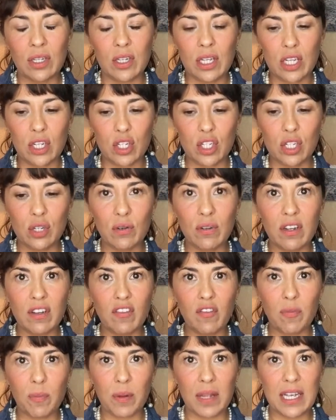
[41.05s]

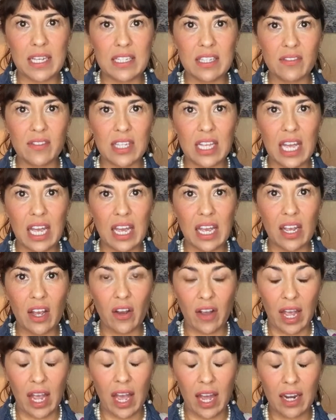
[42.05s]
intuitive place of saying,
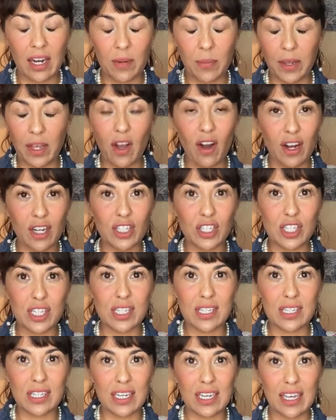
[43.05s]
okay, I need to be
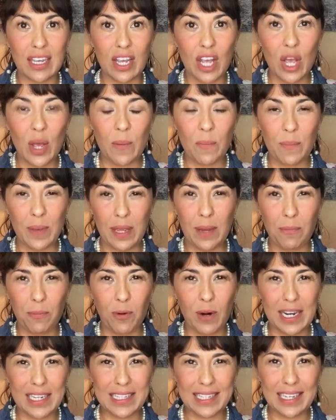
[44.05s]
consciously being
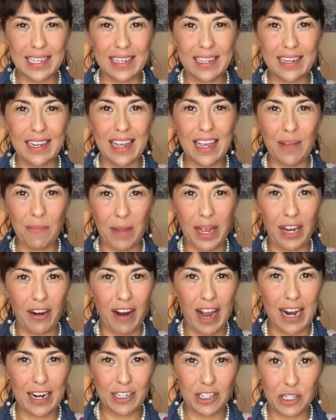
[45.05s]
present in my
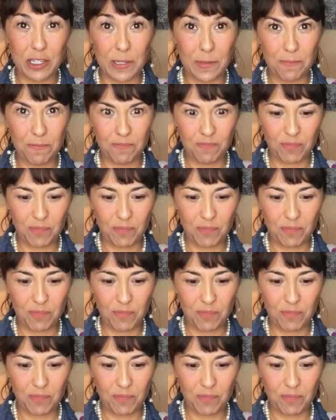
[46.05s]
gratitude.